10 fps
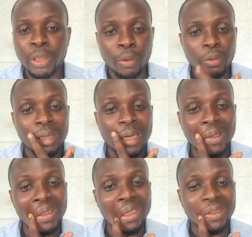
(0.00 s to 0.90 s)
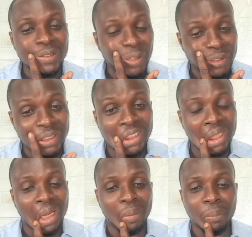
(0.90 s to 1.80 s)
There was
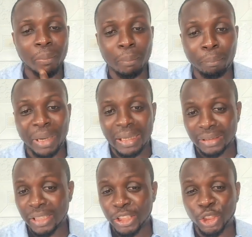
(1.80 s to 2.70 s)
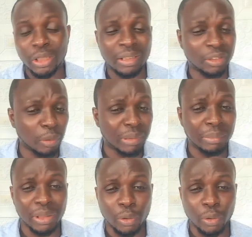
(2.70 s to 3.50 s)
this brand in Nigeria sometimes